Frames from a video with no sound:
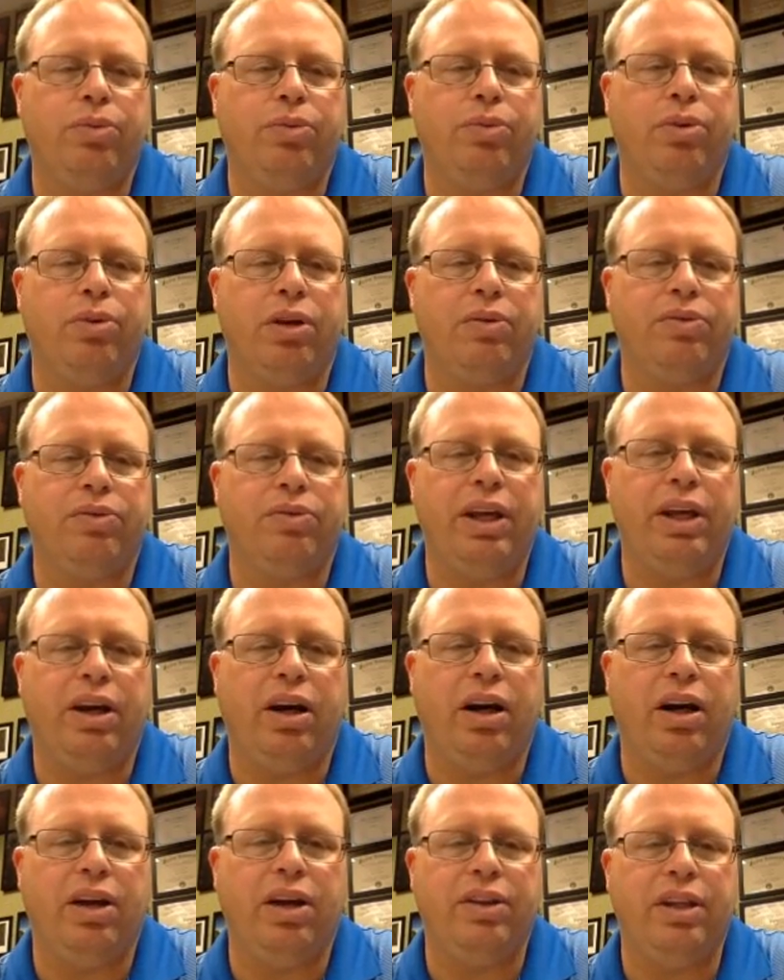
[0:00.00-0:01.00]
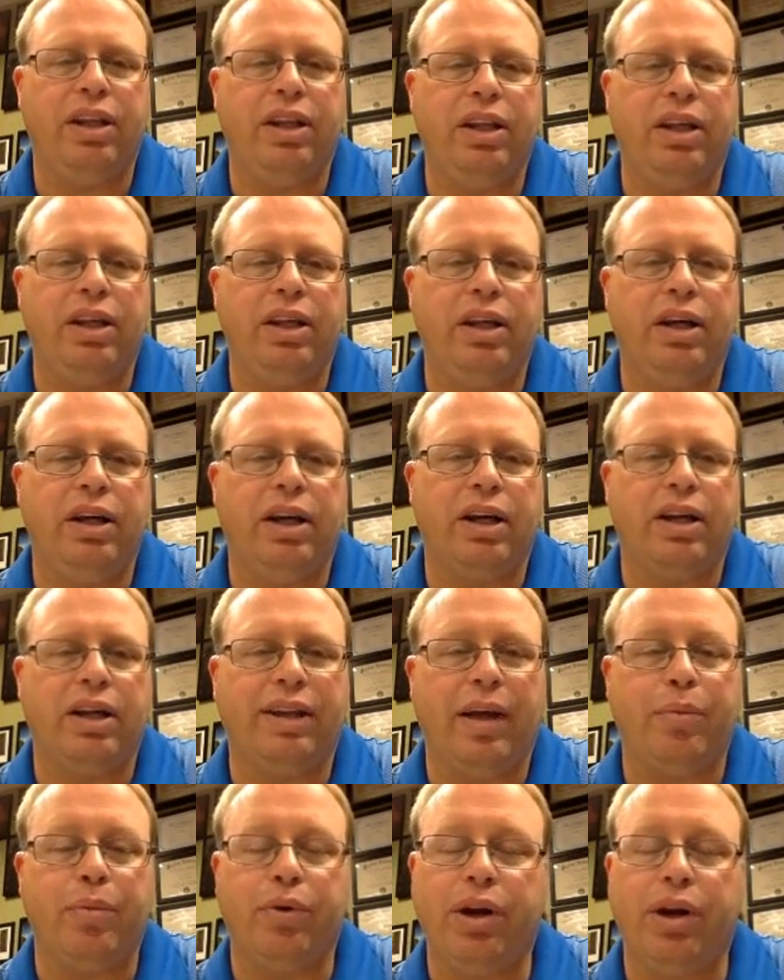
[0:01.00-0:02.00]
briefly on the
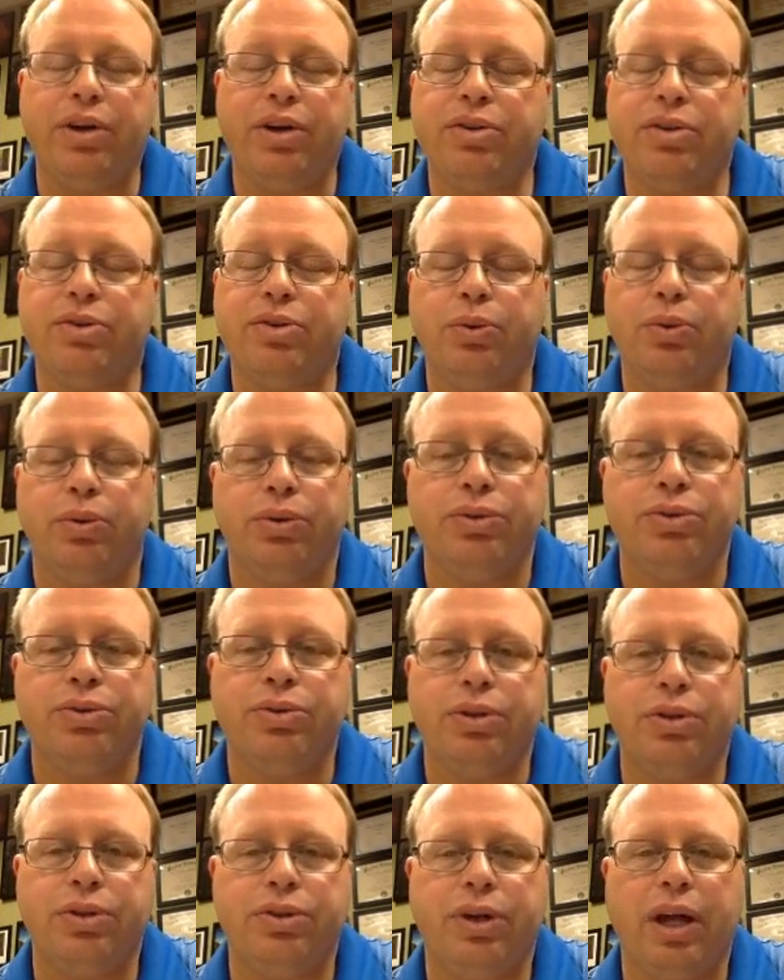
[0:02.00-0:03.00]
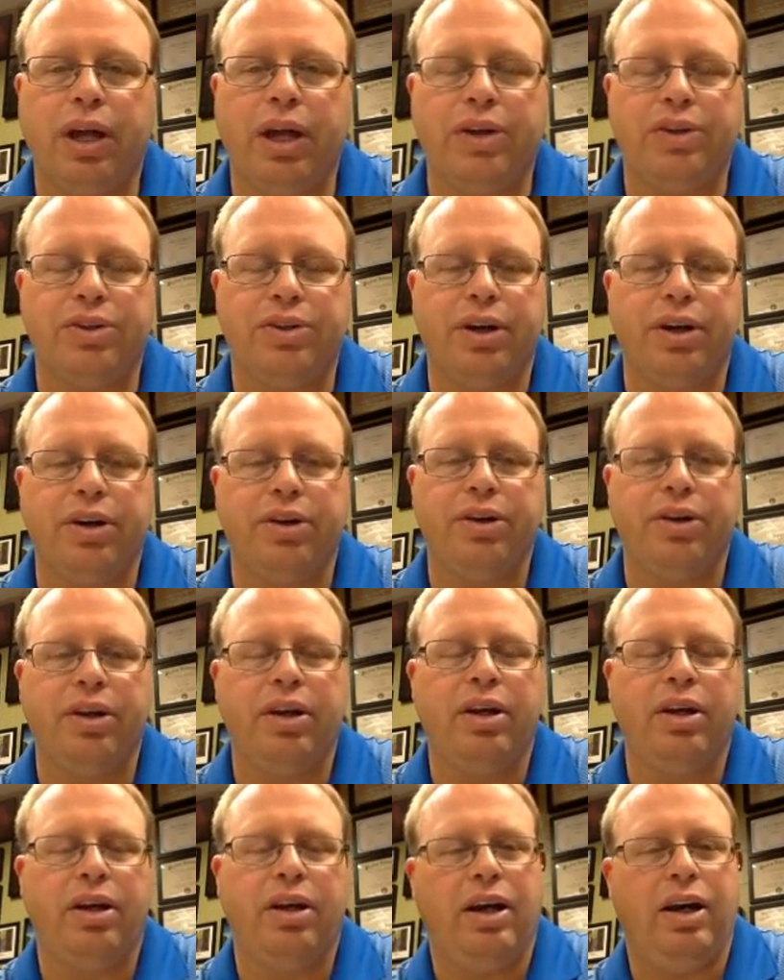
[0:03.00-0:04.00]
collaboration tools that you guys shared.
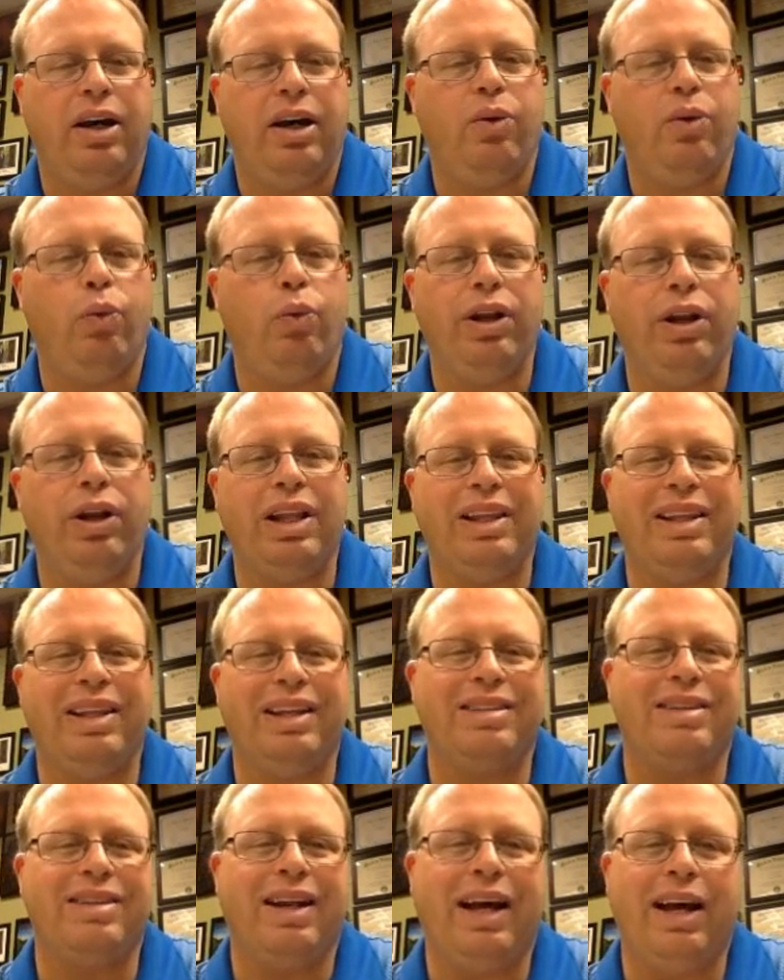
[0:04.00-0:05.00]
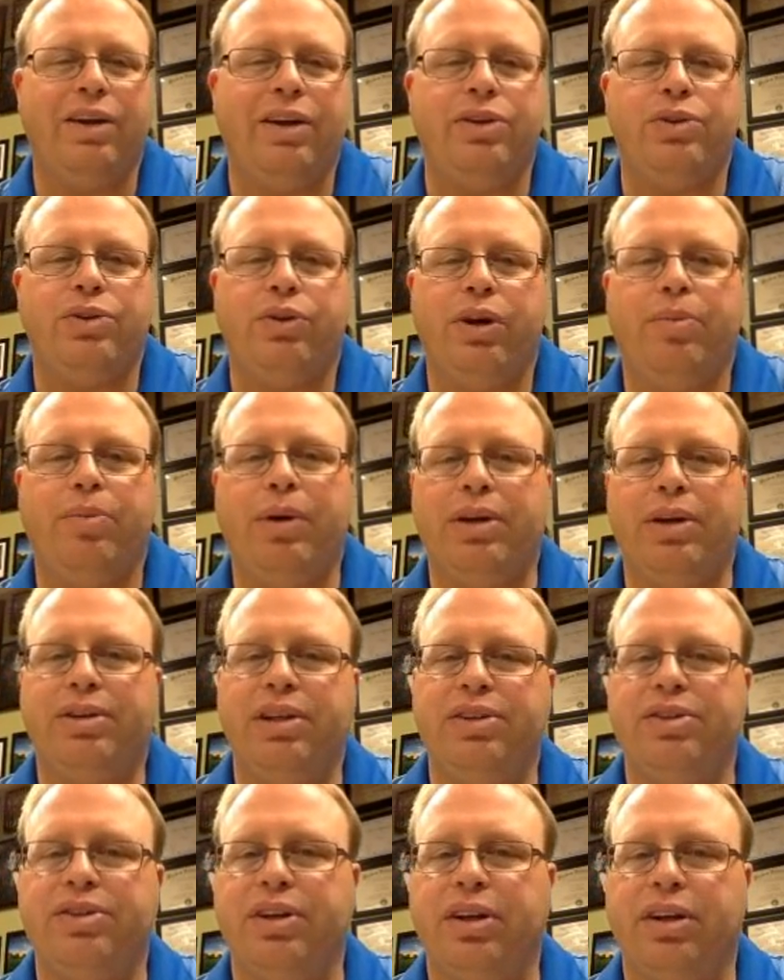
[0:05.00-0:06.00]
One of the things that I enjoy about
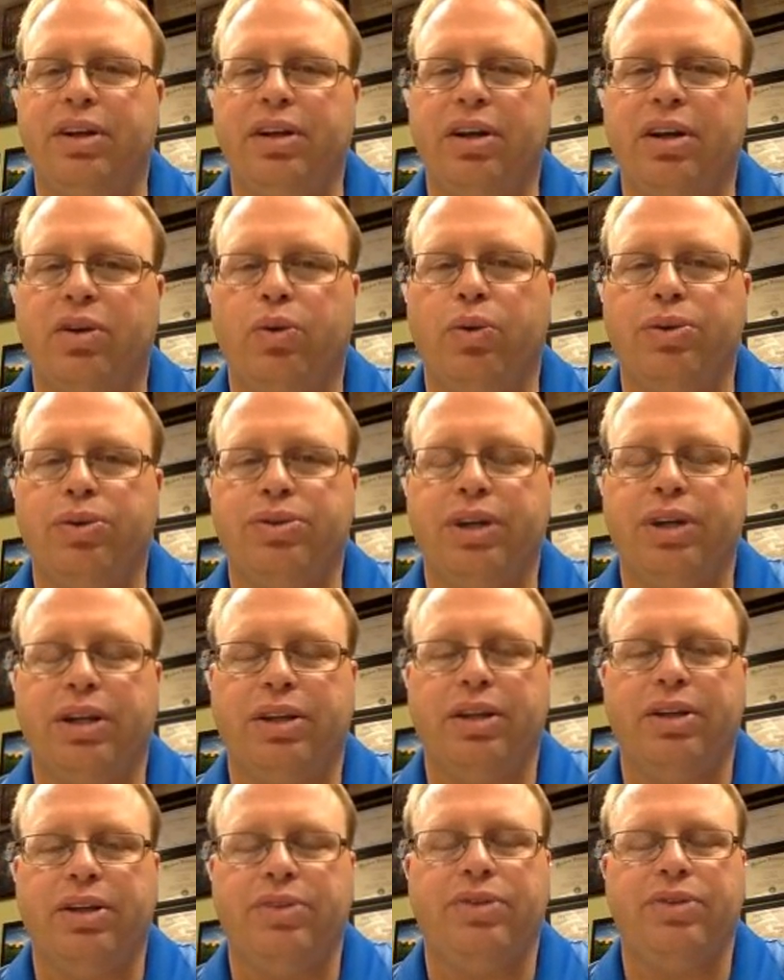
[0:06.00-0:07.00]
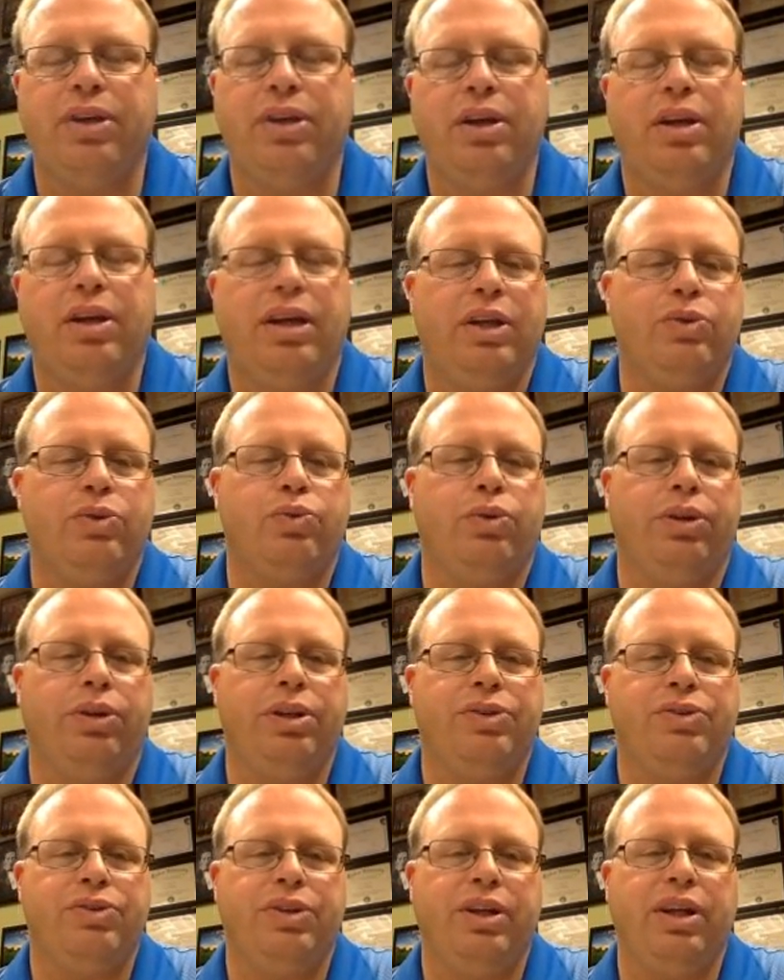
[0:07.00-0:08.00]
teaching a course like this is
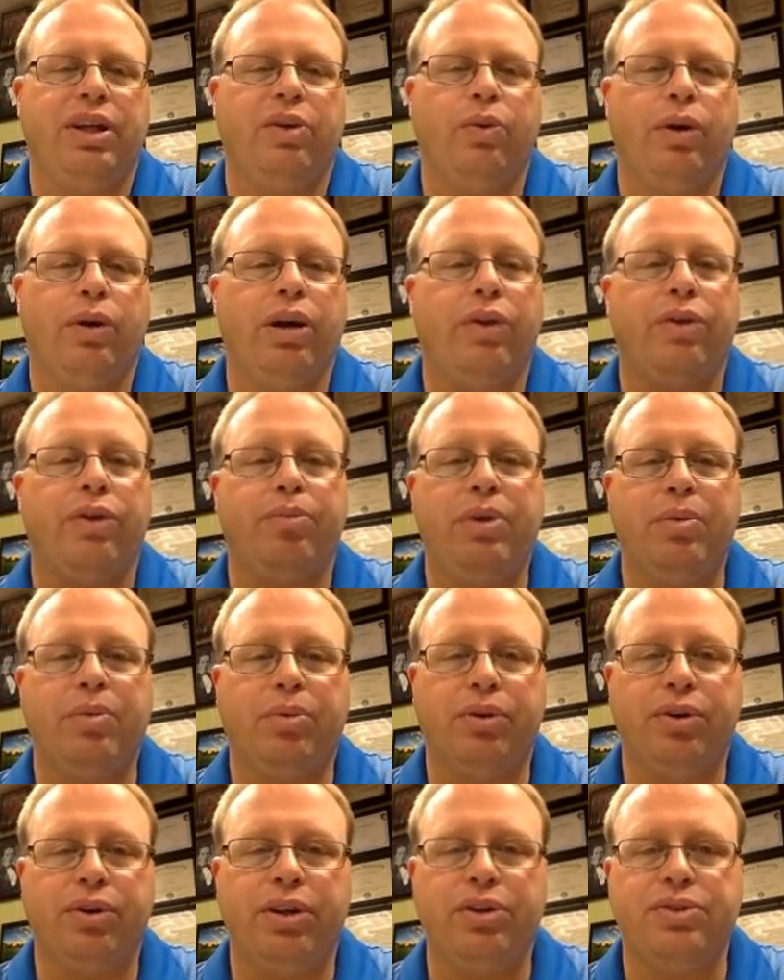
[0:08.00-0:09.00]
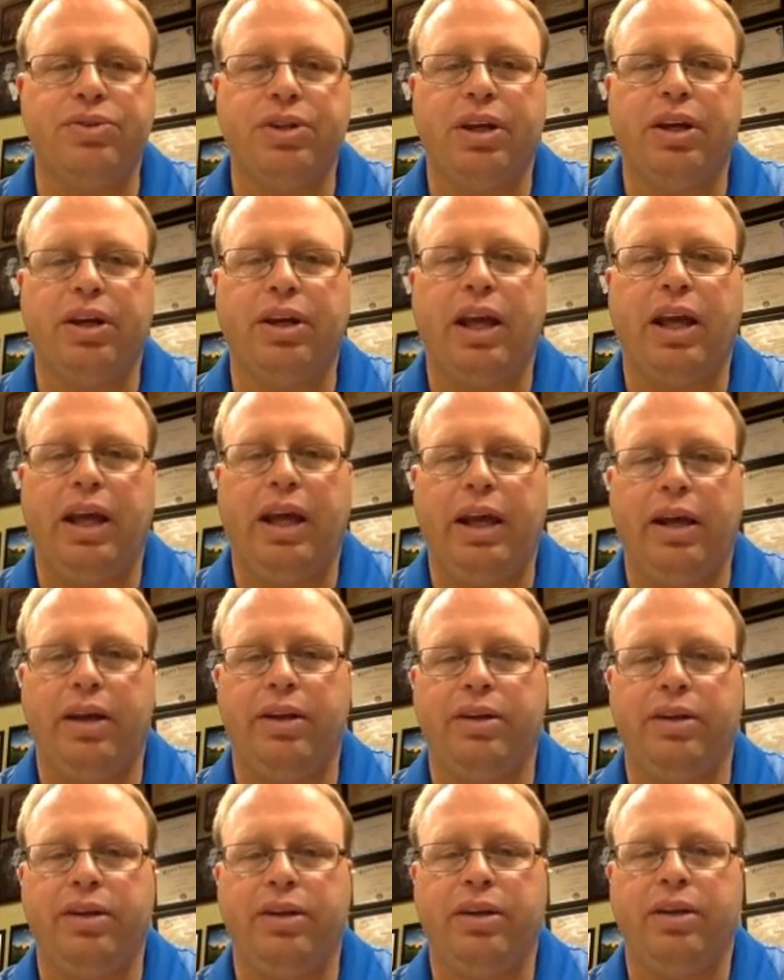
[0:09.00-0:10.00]
really seeing what other people are using
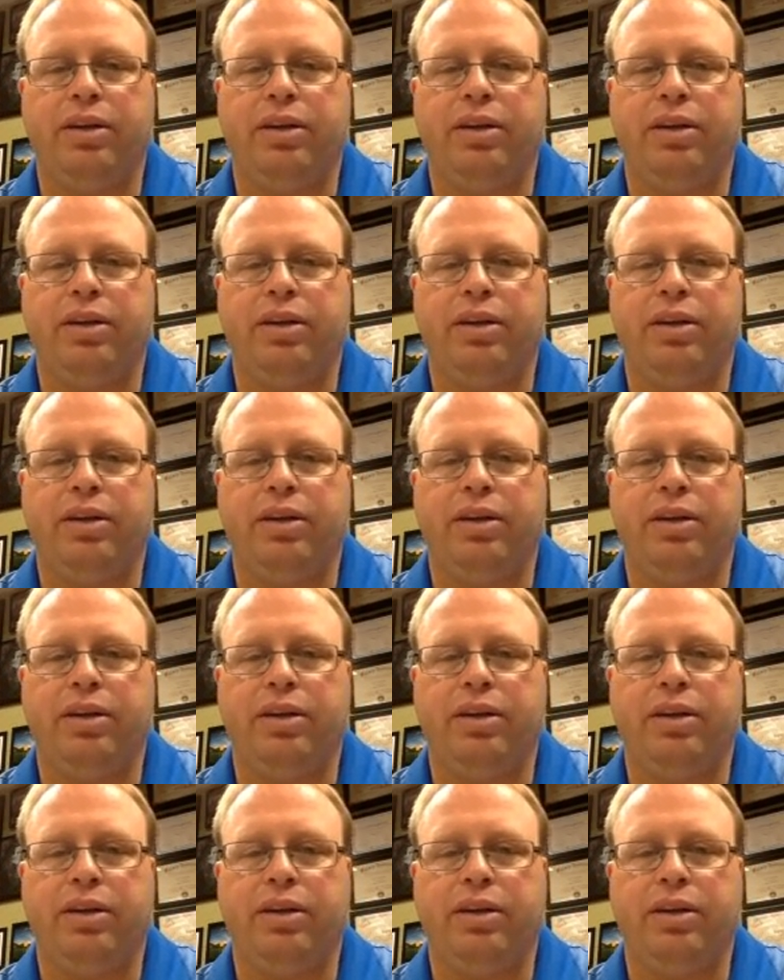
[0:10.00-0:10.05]
and